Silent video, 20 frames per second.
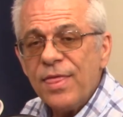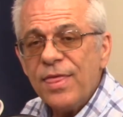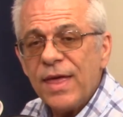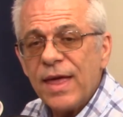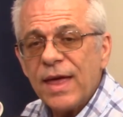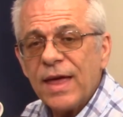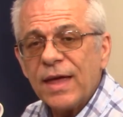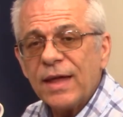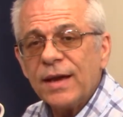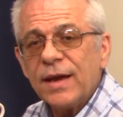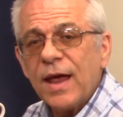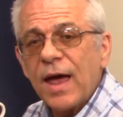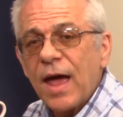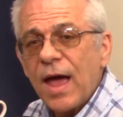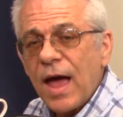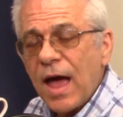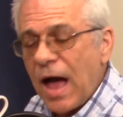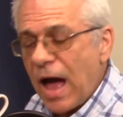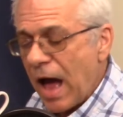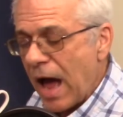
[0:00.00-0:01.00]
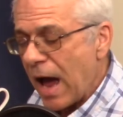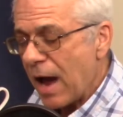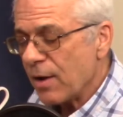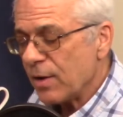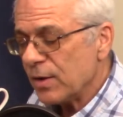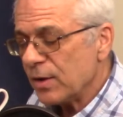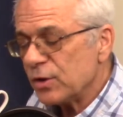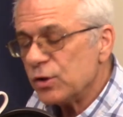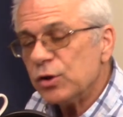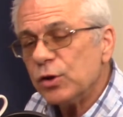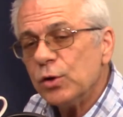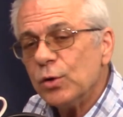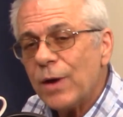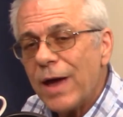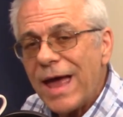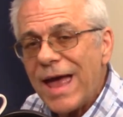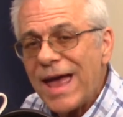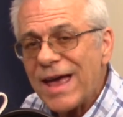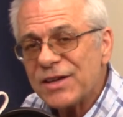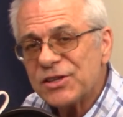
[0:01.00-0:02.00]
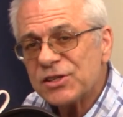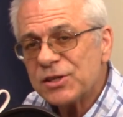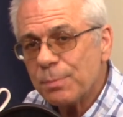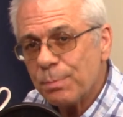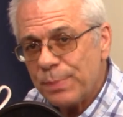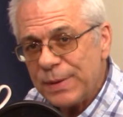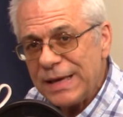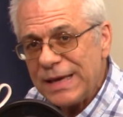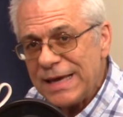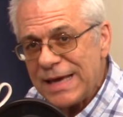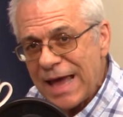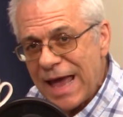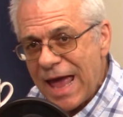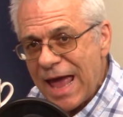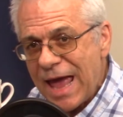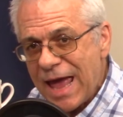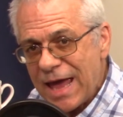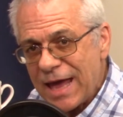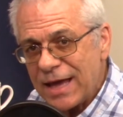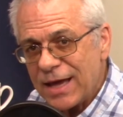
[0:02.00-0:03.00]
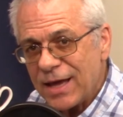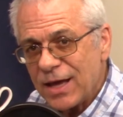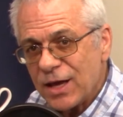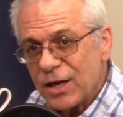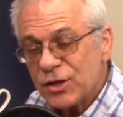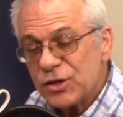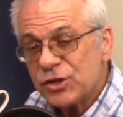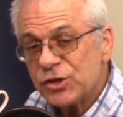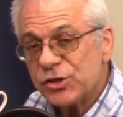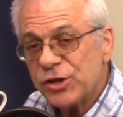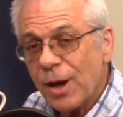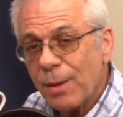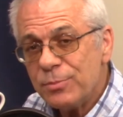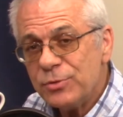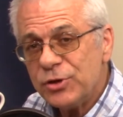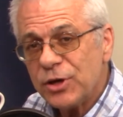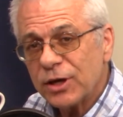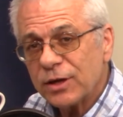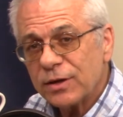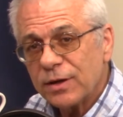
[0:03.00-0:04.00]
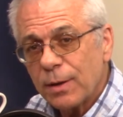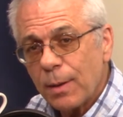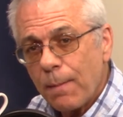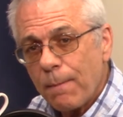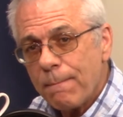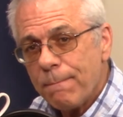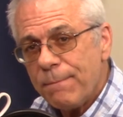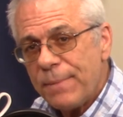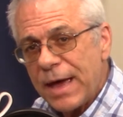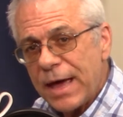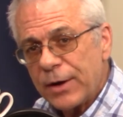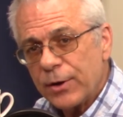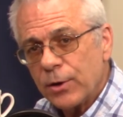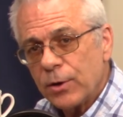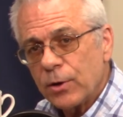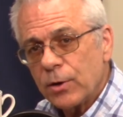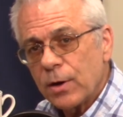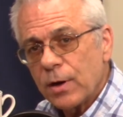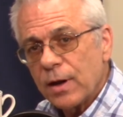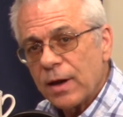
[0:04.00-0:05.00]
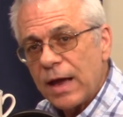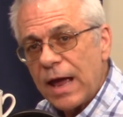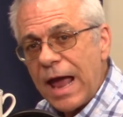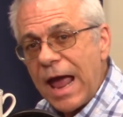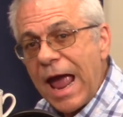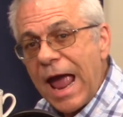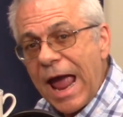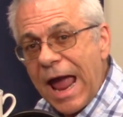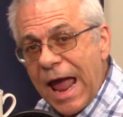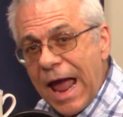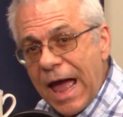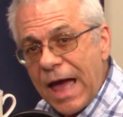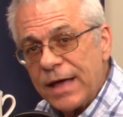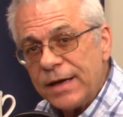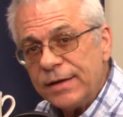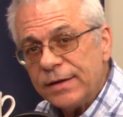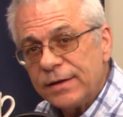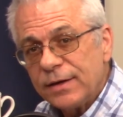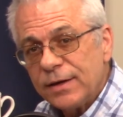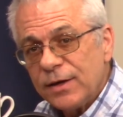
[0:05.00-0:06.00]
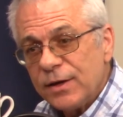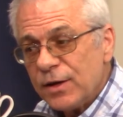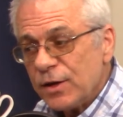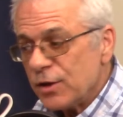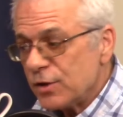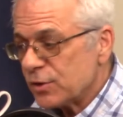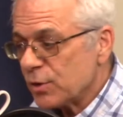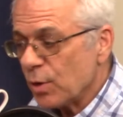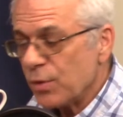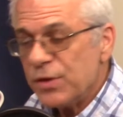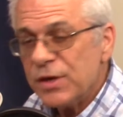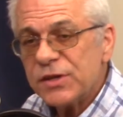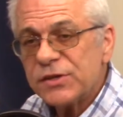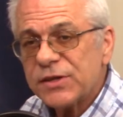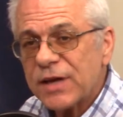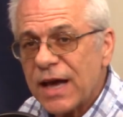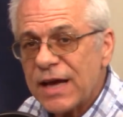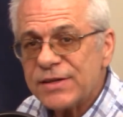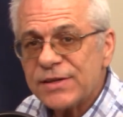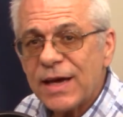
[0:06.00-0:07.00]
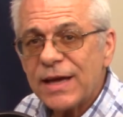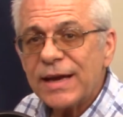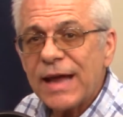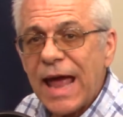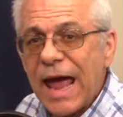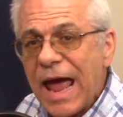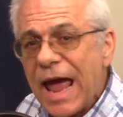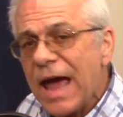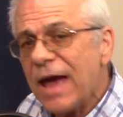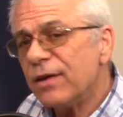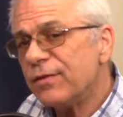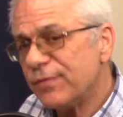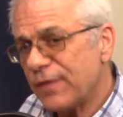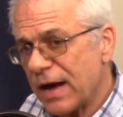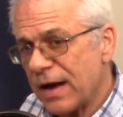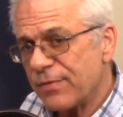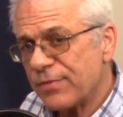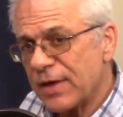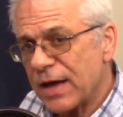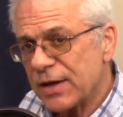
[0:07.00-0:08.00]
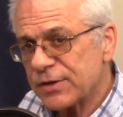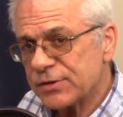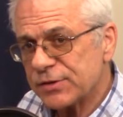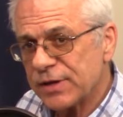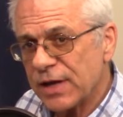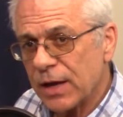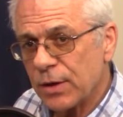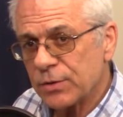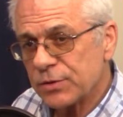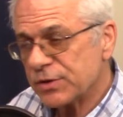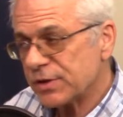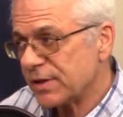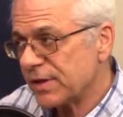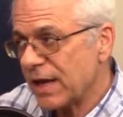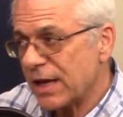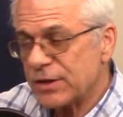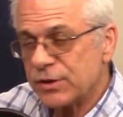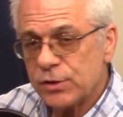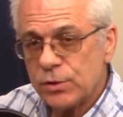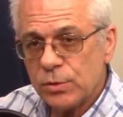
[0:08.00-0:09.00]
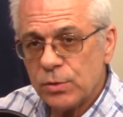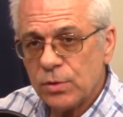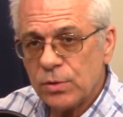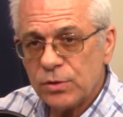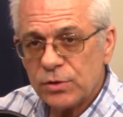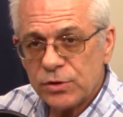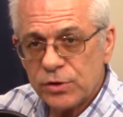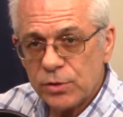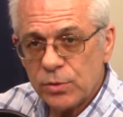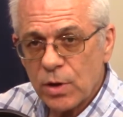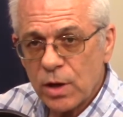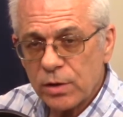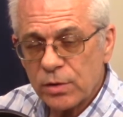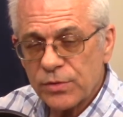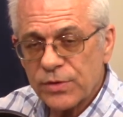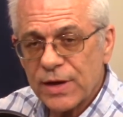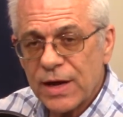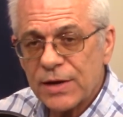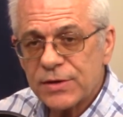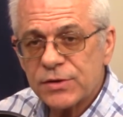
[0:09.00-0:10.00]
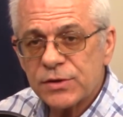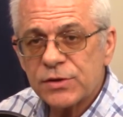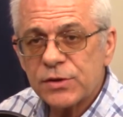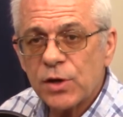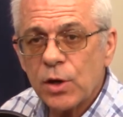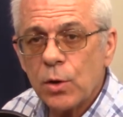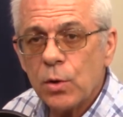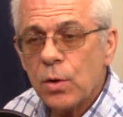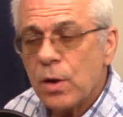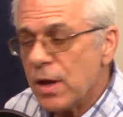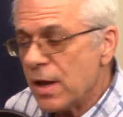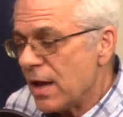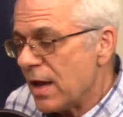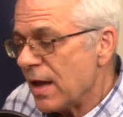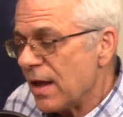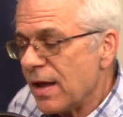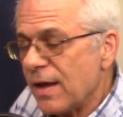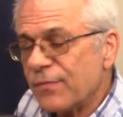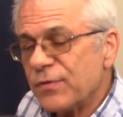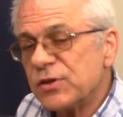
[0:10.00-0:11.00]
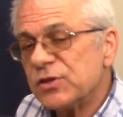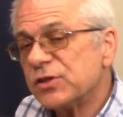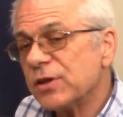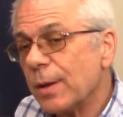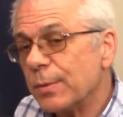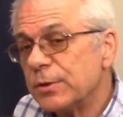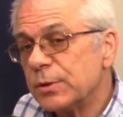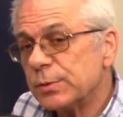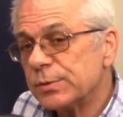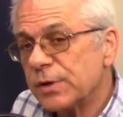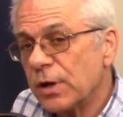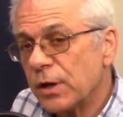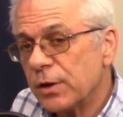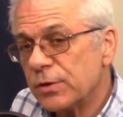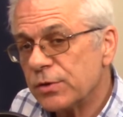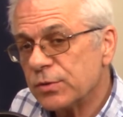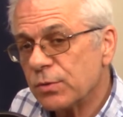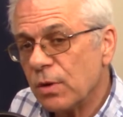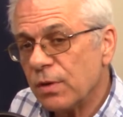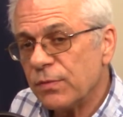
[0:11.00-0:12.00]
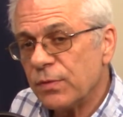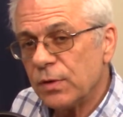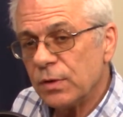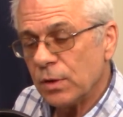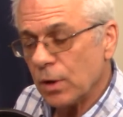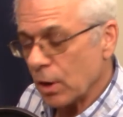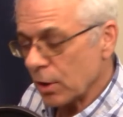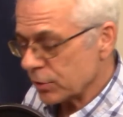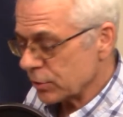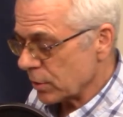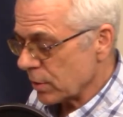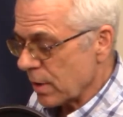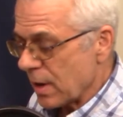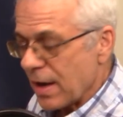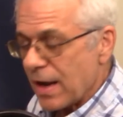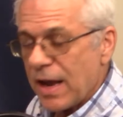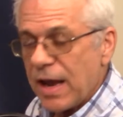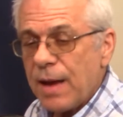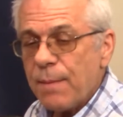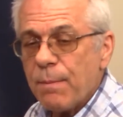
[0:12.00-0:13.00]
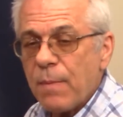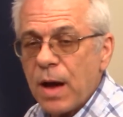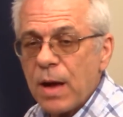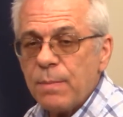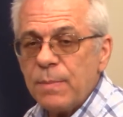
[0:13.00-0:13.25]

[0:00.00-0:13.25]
then I do SBA, subject, better, add. So in this case, I'd add $5,000 to that $200,000. So if the subject was 100 square foot larger, it